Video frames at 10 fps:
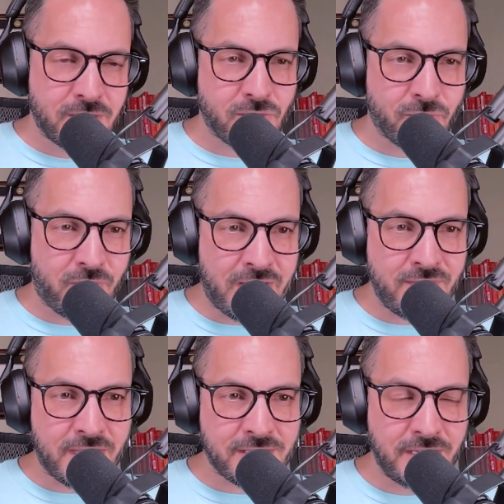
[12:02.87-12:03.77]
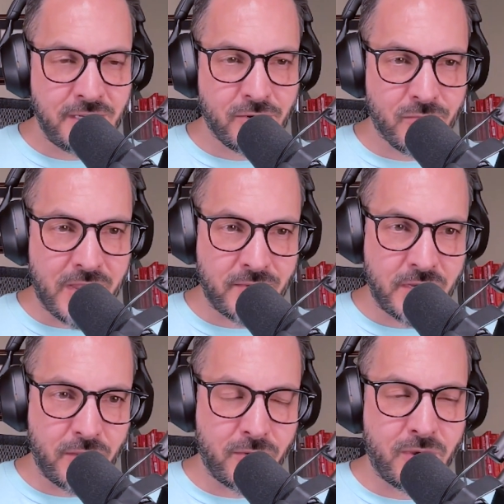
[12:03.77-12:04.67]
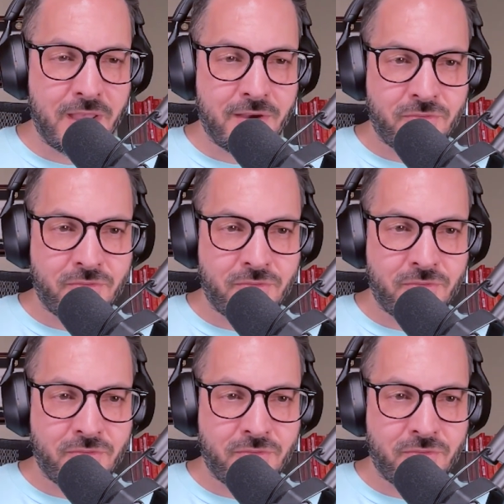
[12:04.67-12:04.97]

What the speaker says: So 5Xing your revenue,